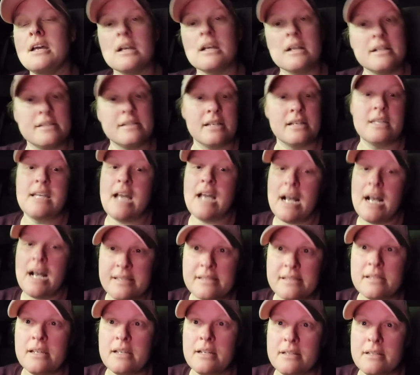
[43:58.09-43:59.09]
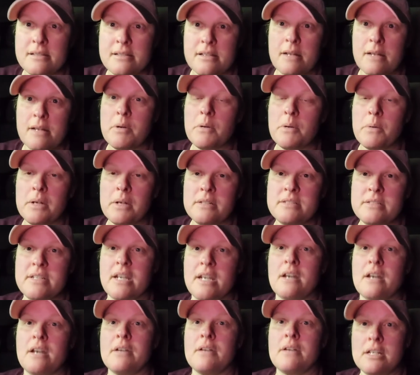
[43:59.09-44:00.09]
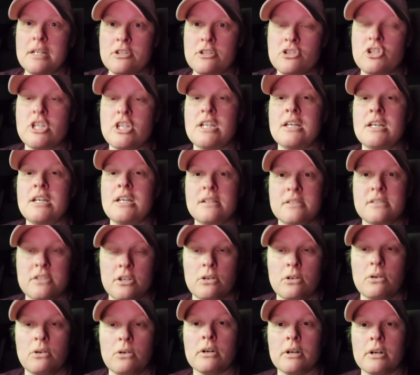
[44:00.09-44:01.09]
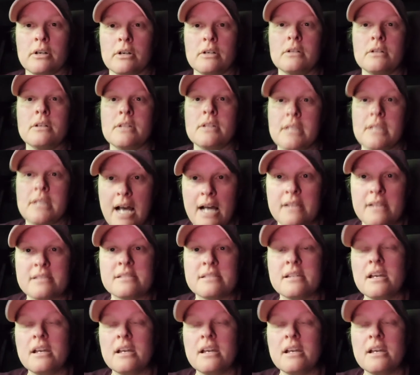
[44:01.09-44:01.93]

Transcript: because it yes it is number one dairy cheese yogurt yes